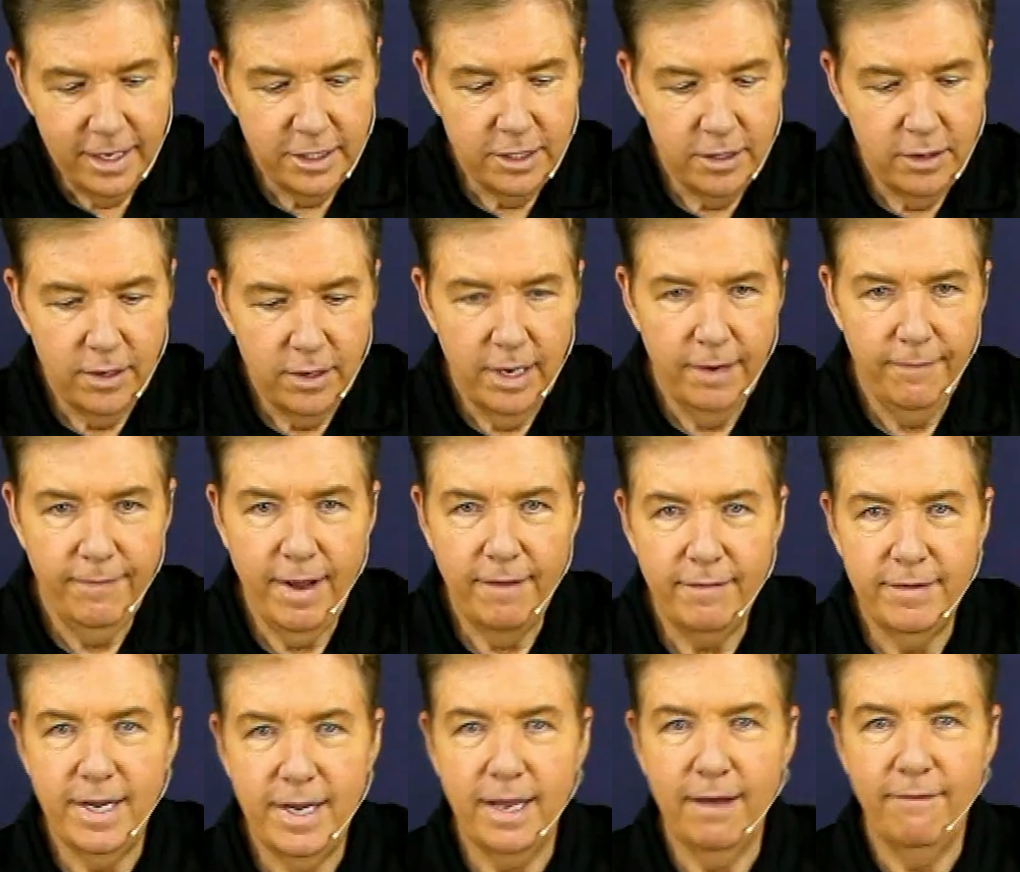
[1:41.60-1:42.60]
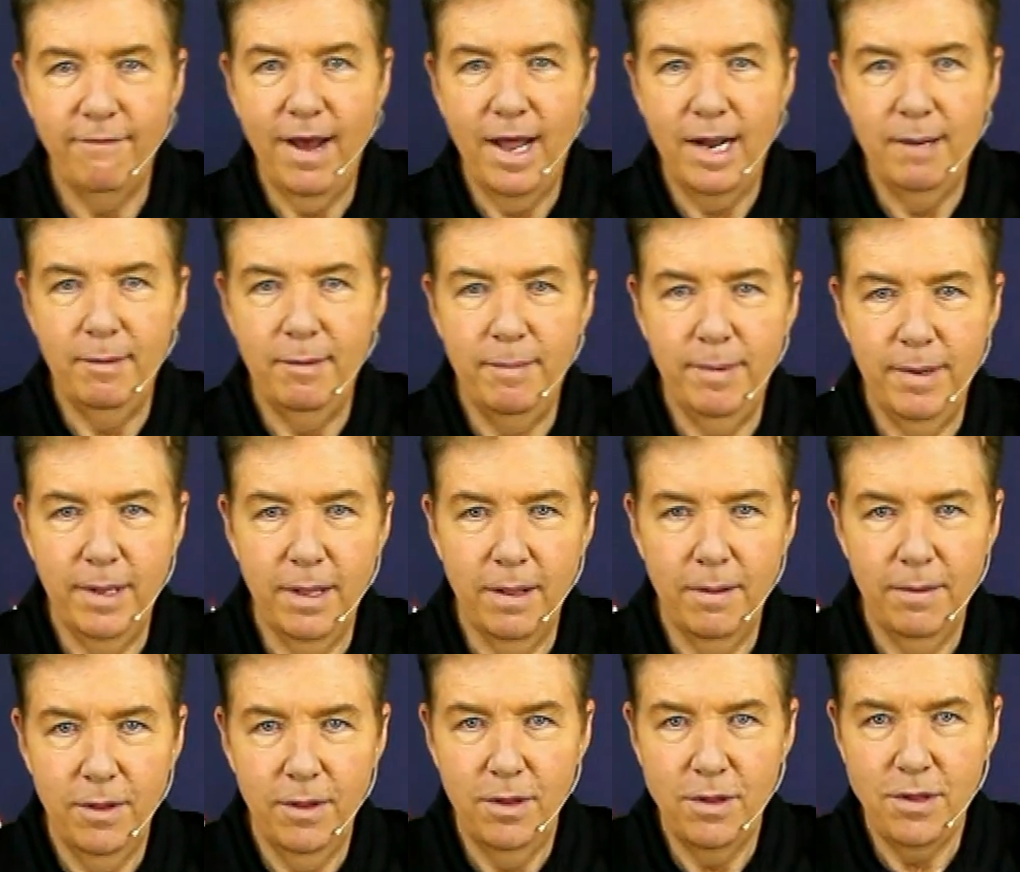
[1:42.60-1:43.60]
you don't even have to take a vitamin pill.
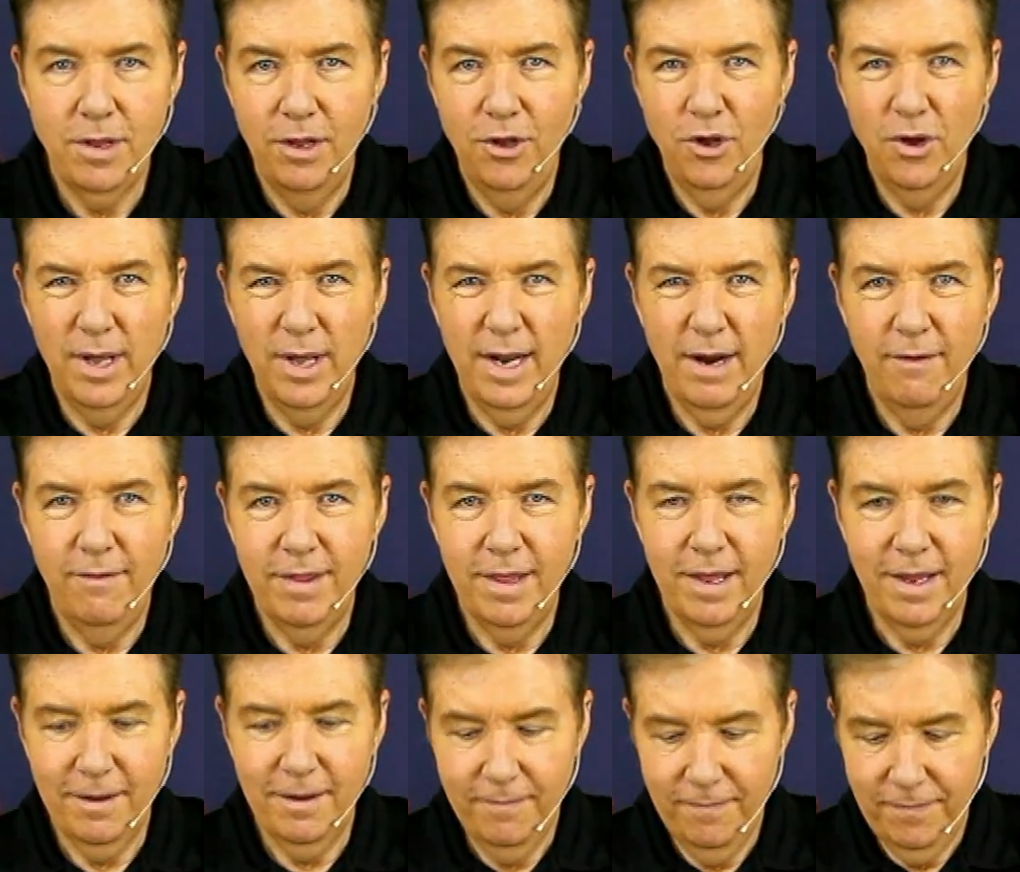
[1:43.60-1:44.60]
You get everything.